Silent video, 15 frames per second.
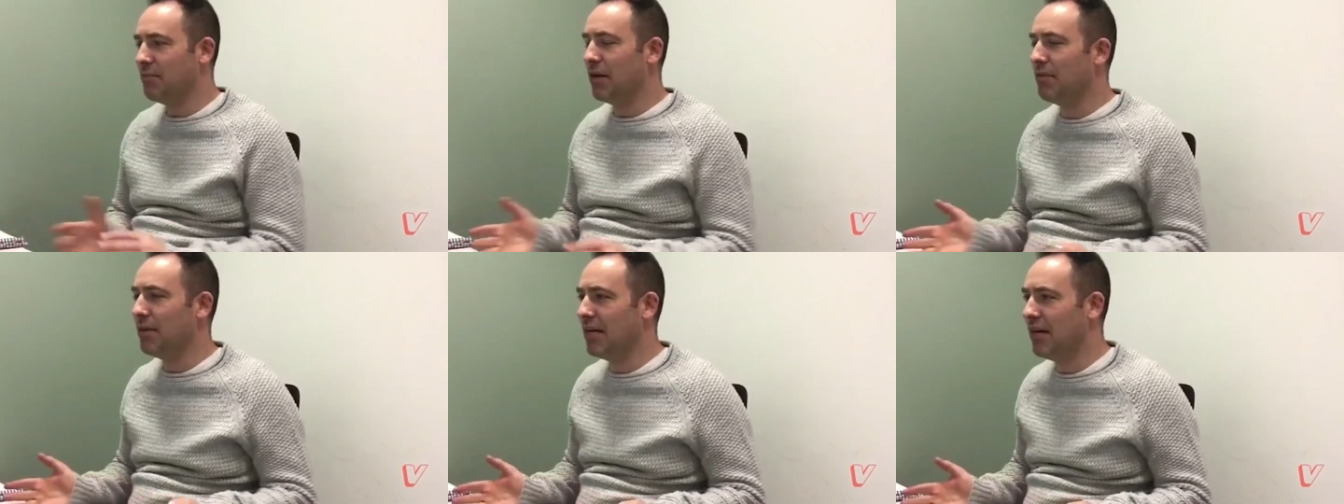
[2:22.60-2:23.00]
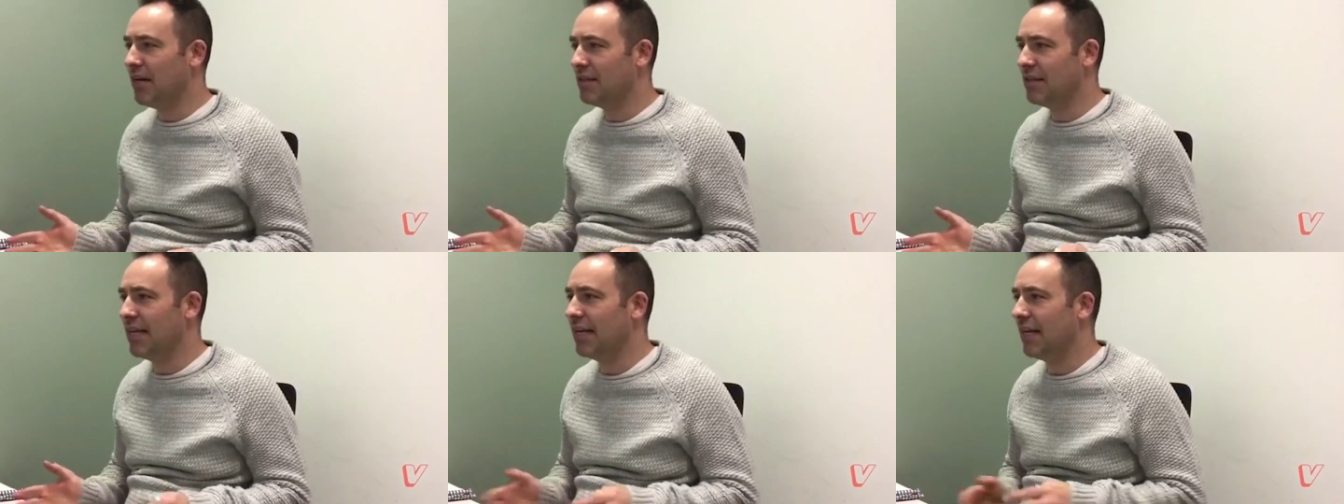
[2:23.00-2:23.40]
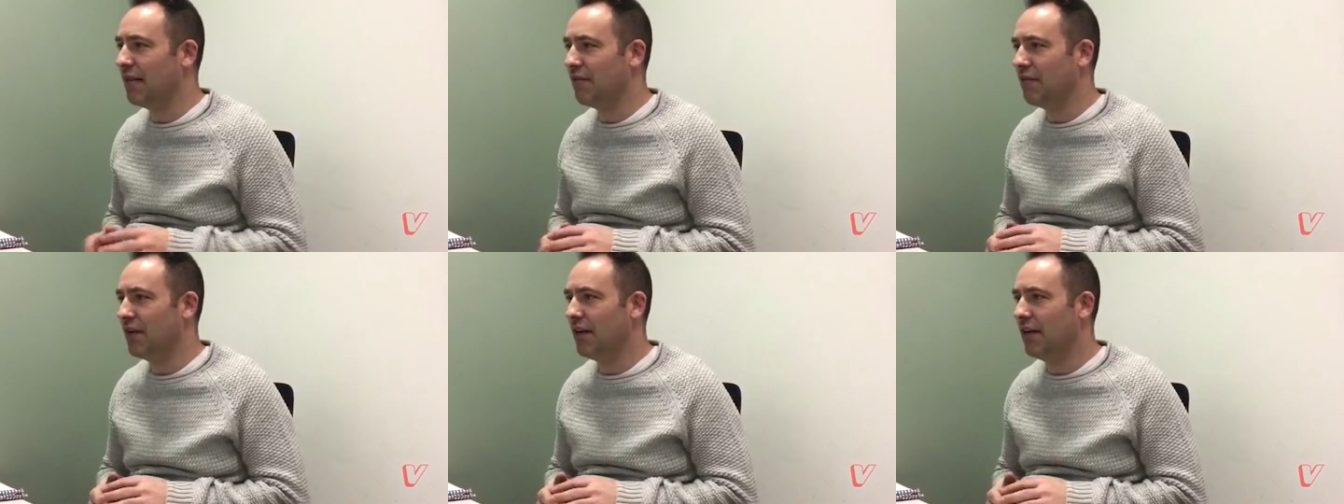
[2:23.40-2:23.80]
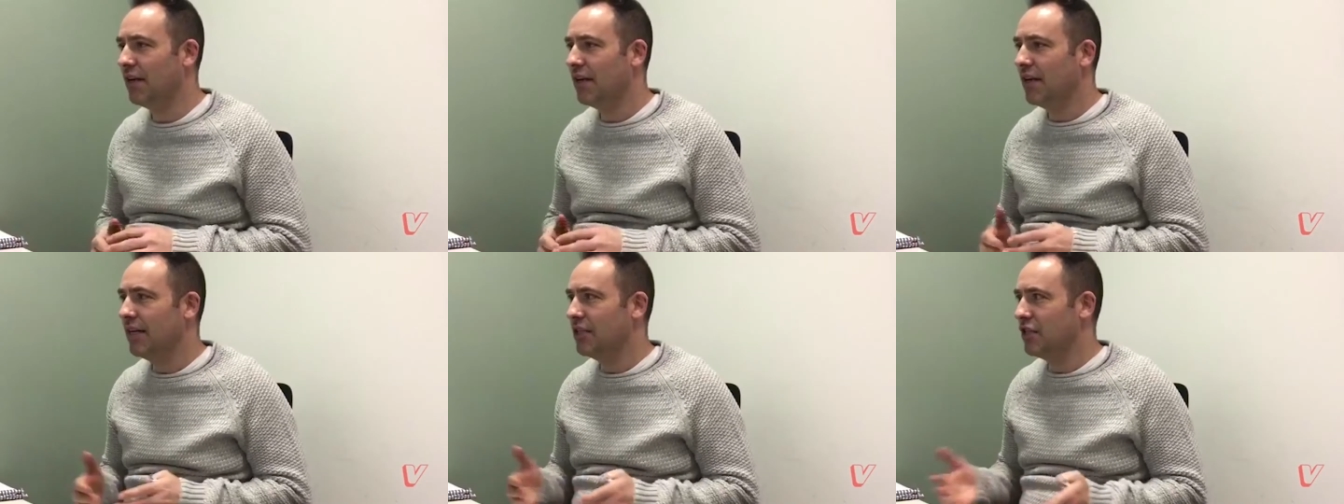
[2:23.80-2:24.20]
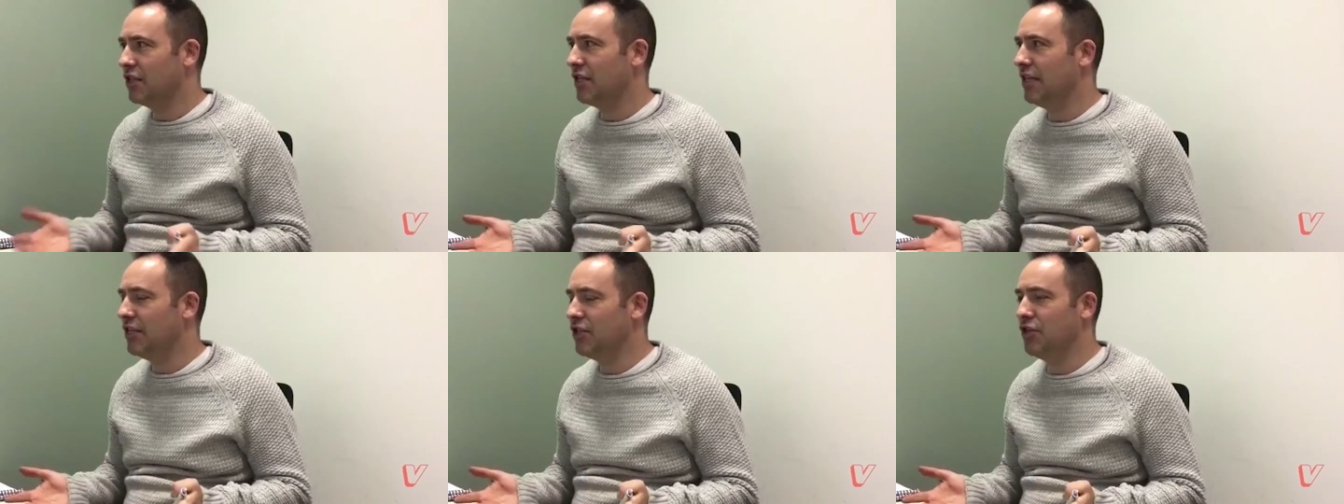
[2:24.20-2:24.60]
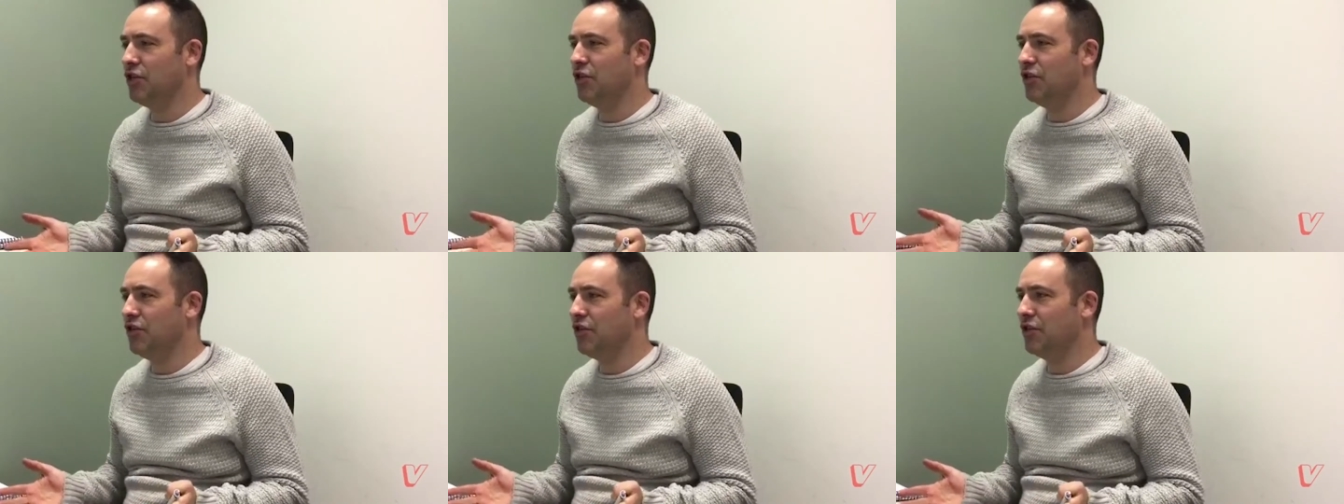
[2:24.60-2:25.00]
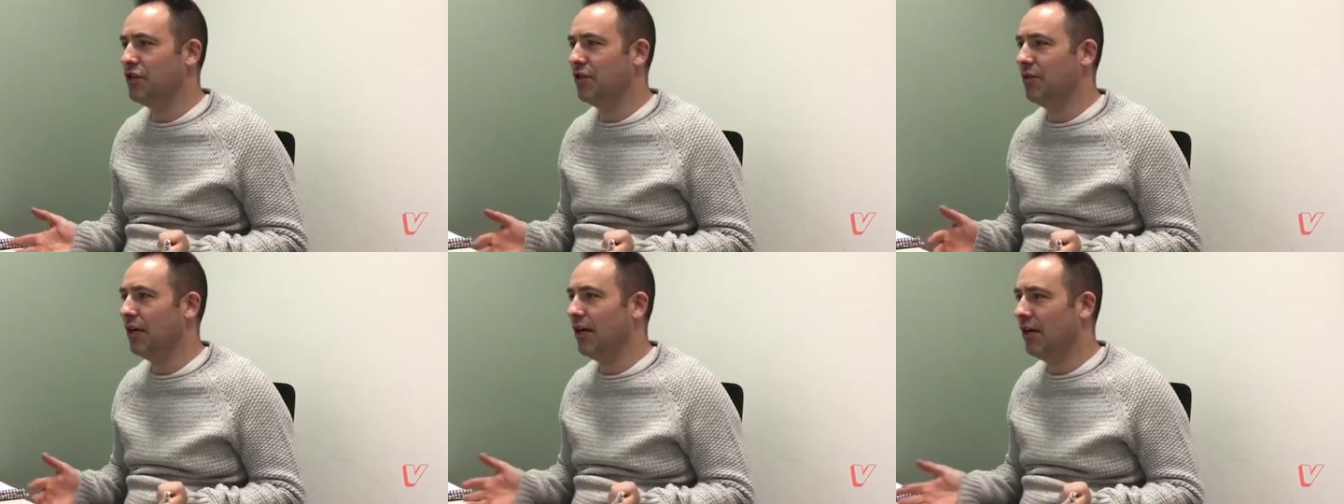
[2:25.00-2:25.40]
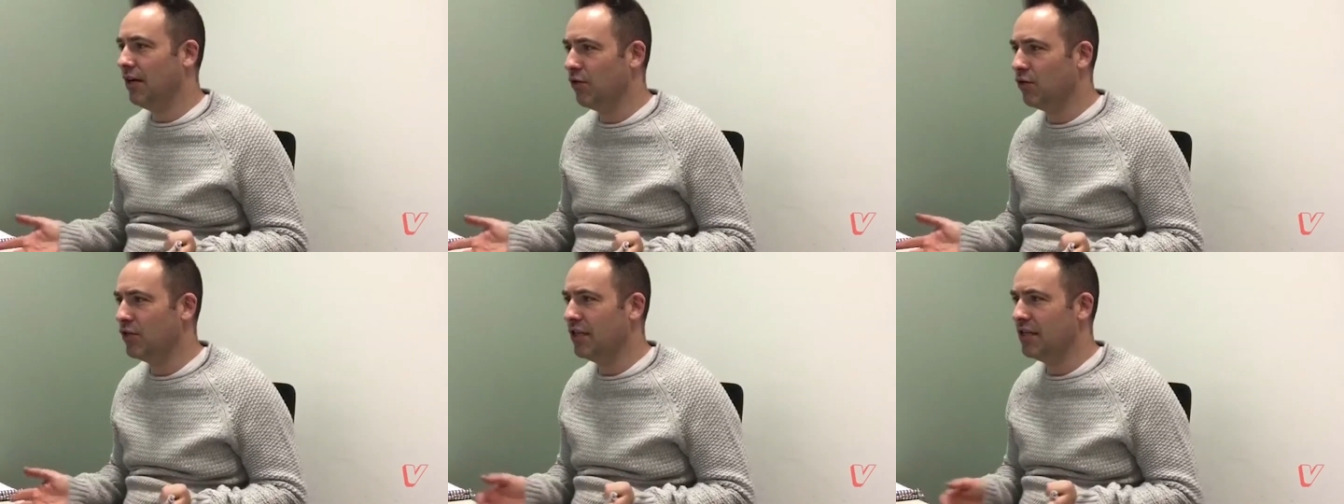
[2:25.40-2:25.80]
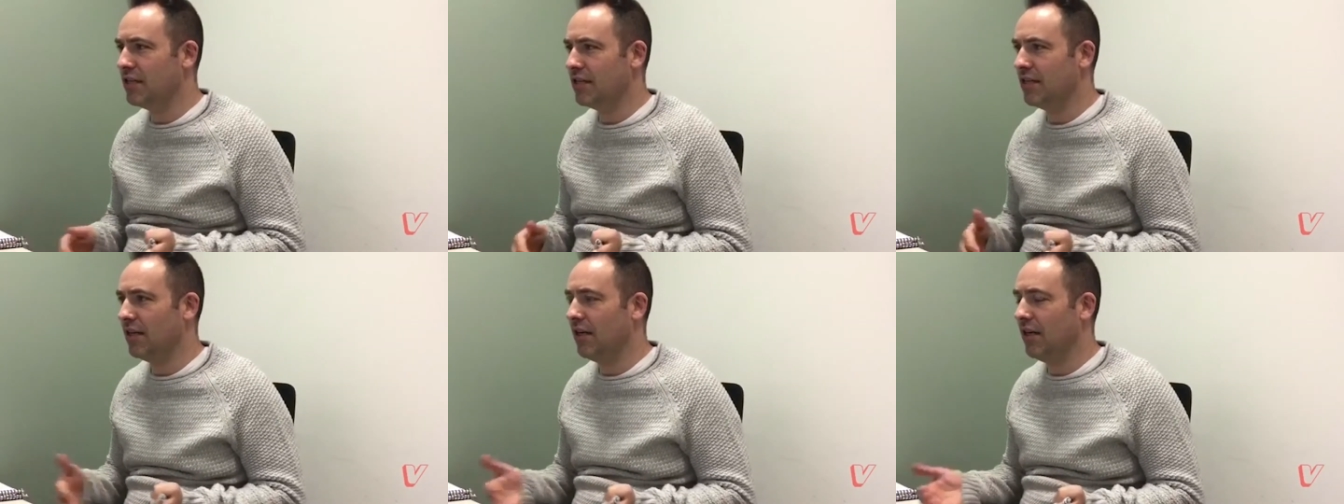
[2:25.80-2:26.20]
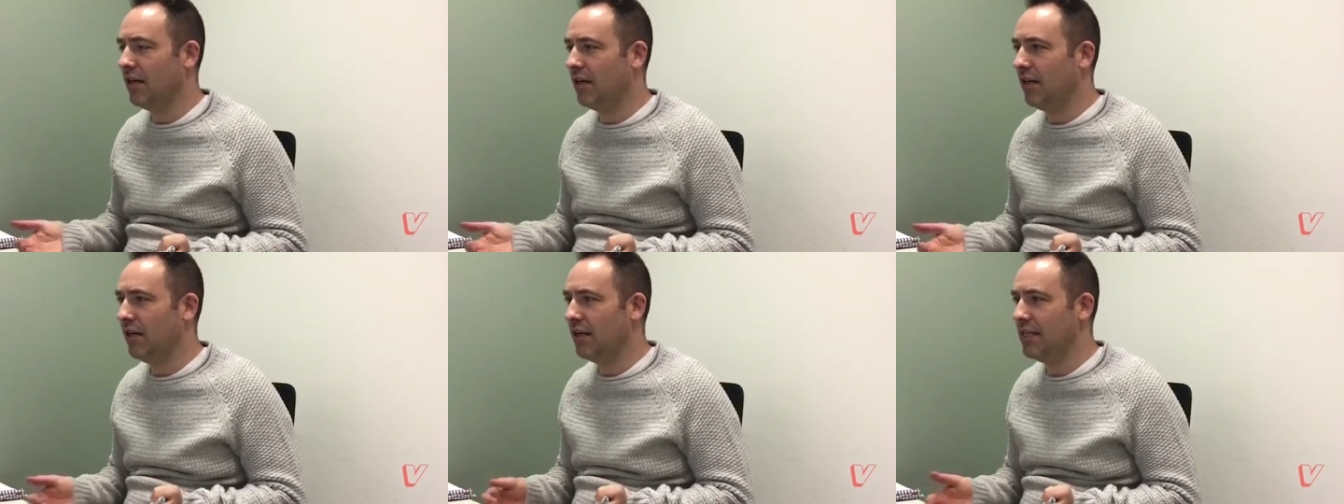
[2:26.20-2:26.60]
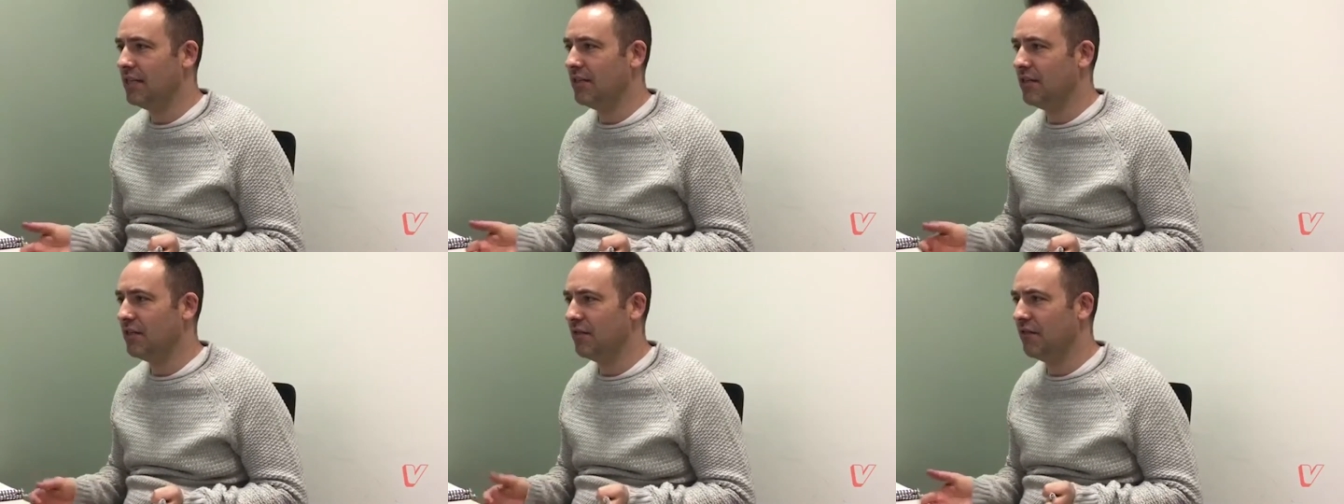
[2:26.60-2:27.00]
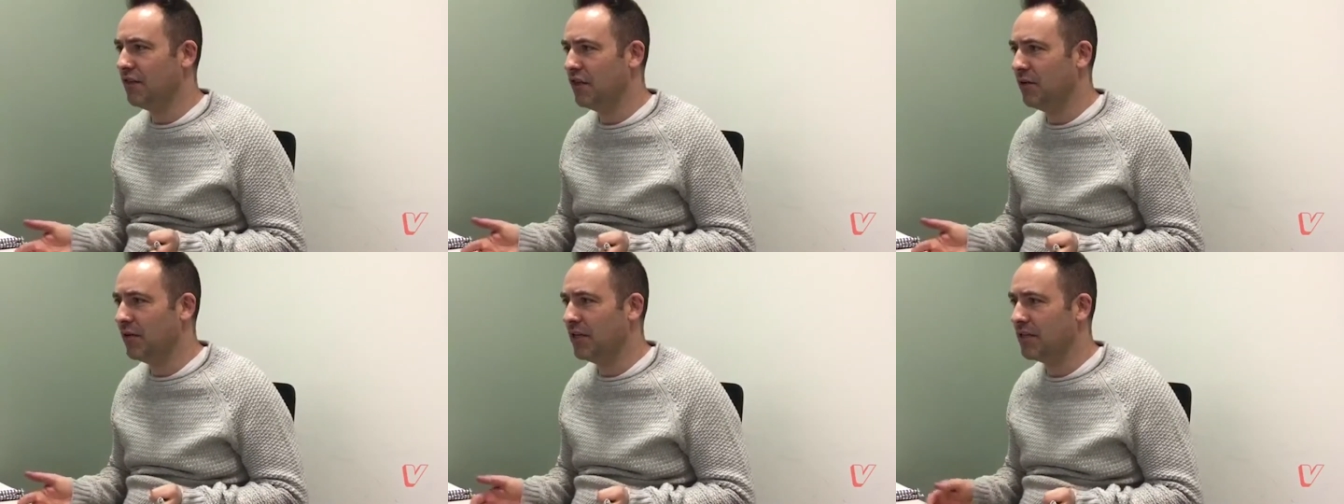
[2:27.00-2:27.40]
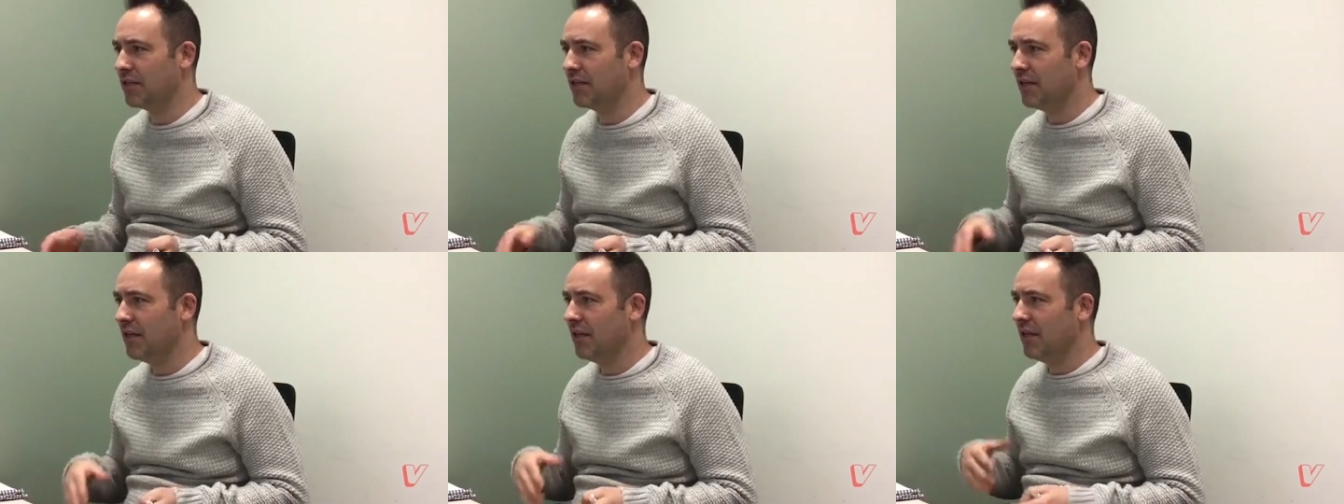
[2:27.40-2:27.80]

you mind me asking if uh, just to introduce you to our audience and our, our listeners and viewers?